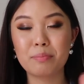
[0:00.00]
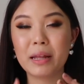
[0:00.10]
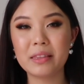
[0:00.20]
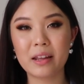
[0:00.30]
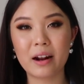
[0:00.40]

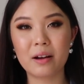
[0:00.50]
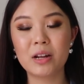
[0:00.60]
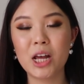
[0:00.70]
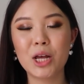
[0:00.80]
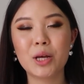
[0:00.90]
blend that
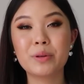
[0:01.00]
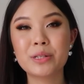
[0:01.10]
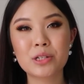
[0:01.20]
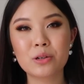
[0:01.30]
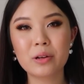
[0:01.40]
out, it
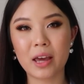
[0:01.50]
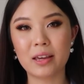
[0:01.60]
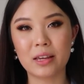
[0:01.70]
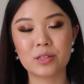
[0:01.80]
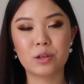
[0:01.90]
was still
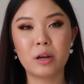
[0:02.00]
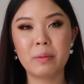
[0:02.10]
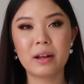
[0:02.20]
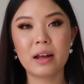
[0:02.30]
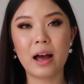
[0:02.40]
cakey. So no
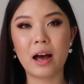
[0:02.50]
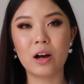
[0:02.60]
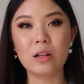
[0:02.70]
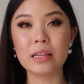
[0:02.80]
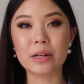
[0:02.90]
matter
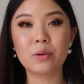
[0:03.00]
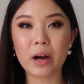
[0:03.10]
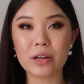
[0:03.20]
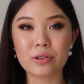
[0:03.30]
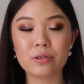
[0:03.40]
how little
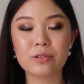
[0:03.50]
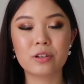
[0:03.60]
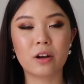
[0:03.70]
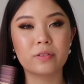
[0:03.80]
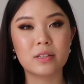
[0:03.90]
I
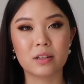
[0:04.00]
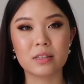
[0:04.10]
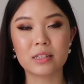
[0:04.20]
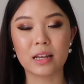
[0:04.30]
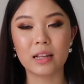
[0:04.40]
used of this
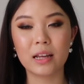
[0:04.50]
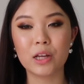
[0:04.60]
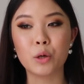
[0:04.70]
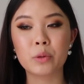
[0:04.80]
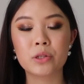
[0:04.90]
concealer,
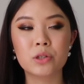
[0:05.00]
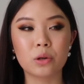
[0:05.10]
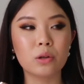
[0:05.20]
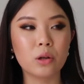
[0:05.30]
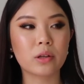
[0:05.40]
it would
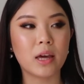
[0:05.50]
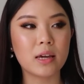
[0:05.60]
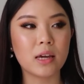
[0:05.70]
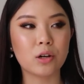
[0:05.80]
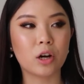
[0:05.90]
still look
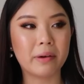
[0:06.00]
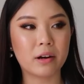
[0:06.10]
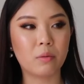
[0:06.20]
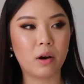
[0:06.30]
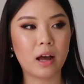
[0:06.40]
cakey no
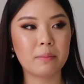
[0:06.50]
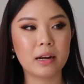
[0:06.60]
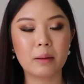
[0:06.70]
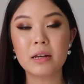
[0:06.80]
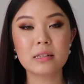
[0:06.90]
matter what. I
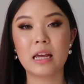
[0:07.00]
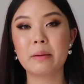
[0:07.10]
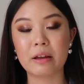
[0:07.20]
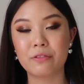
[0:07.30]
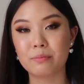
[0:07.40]
mean, I'm not
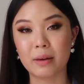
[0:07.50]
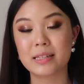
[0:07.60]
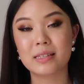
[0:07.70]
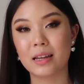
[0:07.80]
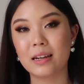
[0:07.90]
saying my, my
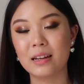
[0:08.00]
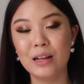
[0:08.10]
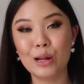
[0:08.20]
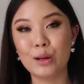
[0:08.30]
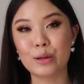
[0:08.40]
skin
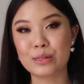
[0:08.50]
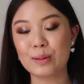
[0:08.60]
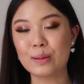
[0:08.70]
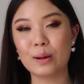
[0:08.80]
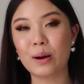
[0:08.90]
looks
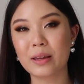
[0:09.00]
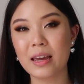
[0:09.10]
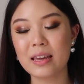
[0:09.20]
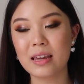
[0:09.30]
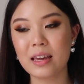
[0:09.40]
not
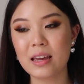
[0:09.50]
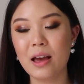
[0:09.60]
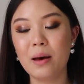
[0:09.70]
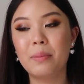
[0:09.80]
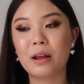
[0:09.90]
cakey,
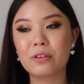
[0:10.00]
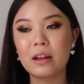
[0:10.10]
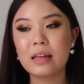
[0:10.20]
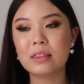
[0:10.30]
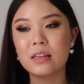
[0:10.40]
but I feel
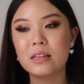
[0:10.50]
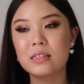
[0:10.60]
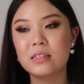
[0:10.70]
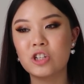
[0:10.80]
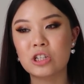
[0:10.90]
like
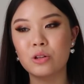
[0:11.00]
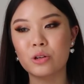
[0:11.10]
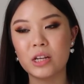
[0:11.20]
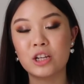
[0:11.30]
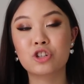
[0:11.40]
this just
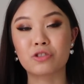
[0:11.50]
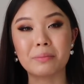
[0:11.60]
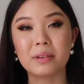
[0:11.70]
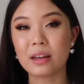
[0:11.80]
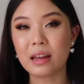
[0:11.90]
looks
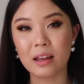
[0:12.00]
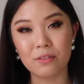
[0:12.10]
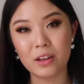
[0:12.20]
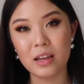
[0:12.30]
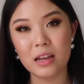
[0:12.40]
extremely
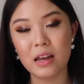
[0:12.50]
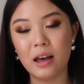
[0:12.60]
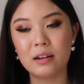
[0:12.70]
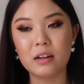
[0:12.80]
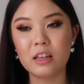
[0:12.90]
heavy
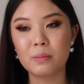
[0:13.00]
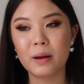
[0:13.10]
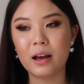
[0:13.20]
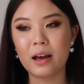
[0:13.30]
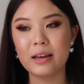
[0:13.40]
underneath
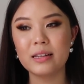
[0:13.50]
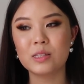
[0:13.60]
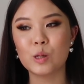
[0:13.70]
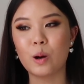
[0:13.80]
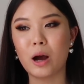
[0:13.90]
my
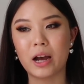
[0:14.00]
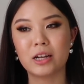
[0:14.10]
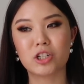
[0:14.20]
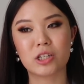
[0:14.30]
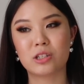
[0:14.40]
eyes, so
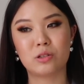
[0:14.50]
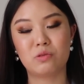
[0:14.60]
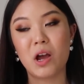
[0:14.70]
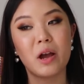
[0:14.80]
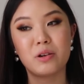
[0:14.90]
I just,
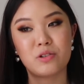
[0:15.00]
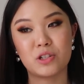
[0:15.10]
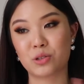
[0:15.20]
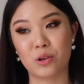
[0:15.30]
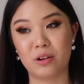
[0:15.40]
I
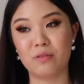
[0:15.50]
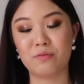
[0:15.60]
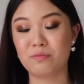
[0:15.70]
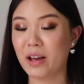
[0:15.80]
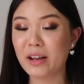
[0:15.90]
just
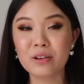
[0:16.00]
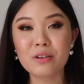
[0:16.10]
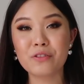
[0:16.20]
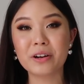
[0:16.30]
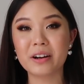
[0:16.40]
couldn't I
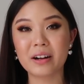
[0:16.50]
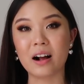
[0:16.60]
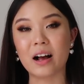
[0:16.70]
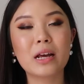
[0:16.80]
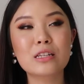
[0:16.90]
couldn't figure it
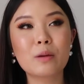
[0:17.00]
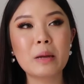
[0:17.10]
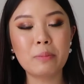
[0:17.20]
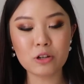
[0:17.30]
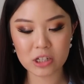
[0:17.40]
out. When I saw
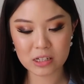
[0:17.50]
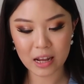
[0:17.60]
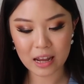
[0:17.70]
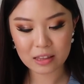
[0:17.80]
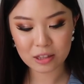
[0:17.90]
people just
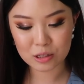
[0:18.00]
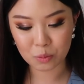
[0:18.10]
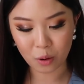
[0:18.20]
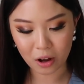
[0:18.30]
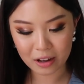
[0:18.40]
take
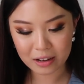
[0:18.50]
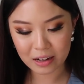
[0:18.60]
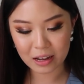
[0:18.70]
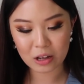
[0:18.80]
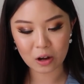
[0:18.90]
this wand
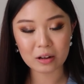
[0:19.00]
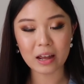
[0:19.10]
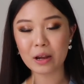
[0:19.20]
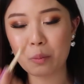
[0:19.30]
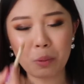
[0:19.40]
and go
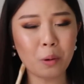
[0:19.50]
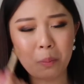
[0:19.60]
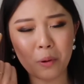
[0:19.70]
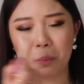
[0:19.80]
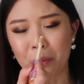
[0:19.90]
like
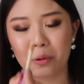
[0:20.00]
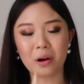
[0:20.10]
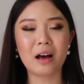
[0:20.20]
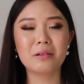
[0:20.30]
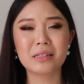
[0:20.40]
poof, poof,
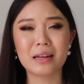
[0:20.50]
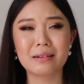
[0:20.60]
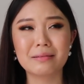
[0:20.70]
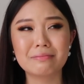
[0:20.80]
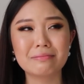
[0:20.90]
poof, I was
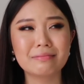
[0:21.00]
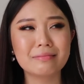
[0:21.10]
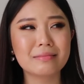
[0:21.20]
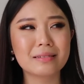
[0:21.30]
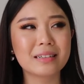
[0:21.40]
like,
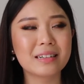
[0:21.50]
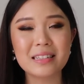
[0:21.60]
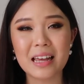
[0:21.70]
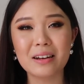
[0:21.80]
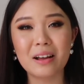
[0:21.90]

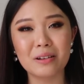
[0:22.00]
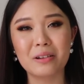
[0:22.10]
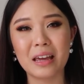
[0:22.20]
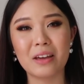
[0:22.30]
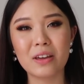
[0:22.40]
does that not
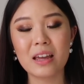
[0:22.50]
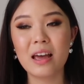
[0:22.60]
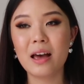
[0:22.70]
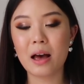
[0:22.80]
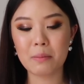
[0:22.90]
look heavy?
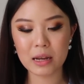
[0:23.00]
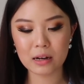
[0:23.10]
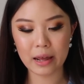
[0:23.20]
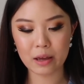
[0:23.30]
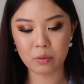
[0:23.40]
I
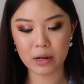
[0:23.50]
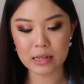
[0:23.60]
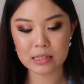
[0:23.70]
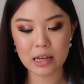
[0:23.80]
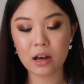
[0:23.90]
mean, like when
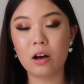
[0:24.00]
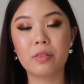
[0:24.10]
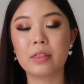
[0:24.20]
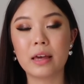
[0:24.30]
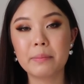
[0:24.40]
I see it
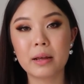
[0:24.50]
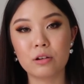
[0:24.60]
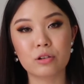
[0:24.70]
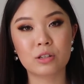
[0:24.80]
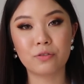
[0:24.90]
on them,
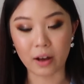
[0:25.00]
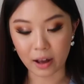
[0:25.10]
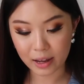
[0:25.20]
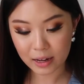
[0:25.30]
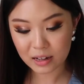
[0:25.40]
it looks
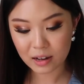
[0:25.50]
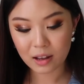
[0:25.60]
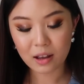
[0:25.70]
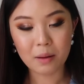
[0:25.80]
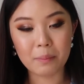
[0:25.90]
fine,
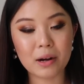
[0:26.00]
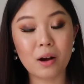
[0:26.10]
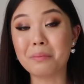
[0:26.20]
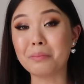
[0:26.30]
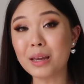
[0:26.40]
but
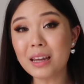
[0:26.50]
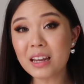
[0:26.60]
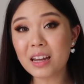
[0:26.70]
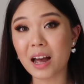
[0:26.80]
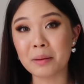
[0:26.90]
on
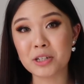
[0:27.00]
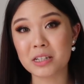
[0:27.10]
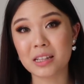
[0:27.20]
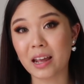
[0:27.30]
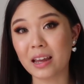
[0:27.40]
me, I'm
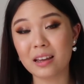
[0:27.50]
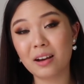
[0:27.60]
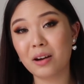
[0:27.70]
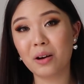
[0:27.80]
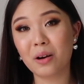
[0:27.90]
just like,